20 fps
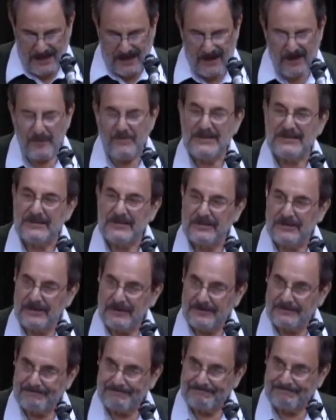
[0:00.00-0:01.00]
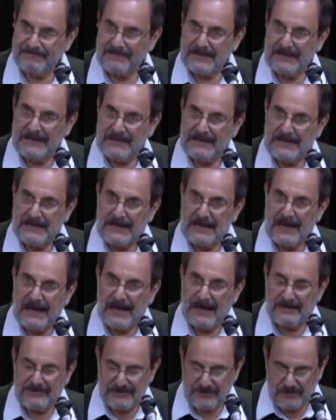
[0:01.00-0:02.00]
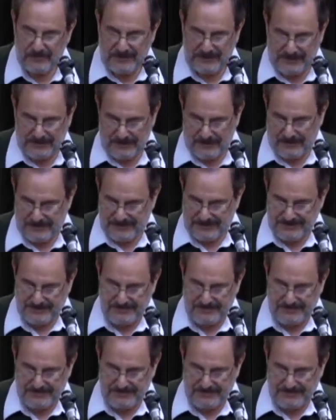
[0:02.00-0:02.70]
How do we learn? How do we learn